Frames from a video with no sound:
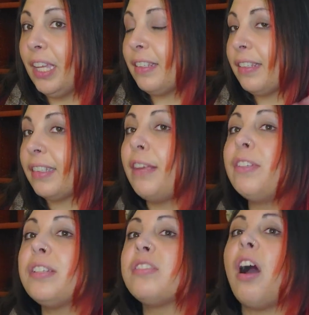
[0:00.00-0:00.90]
The
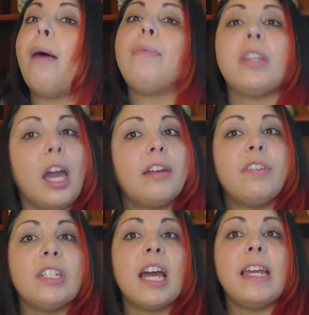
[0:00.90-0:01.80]
sleeveless top with kind of
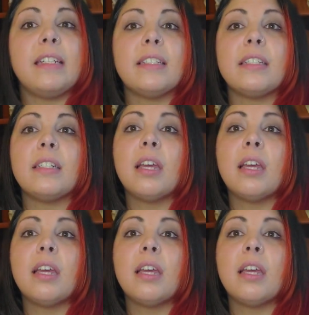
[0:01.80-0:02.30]
a tight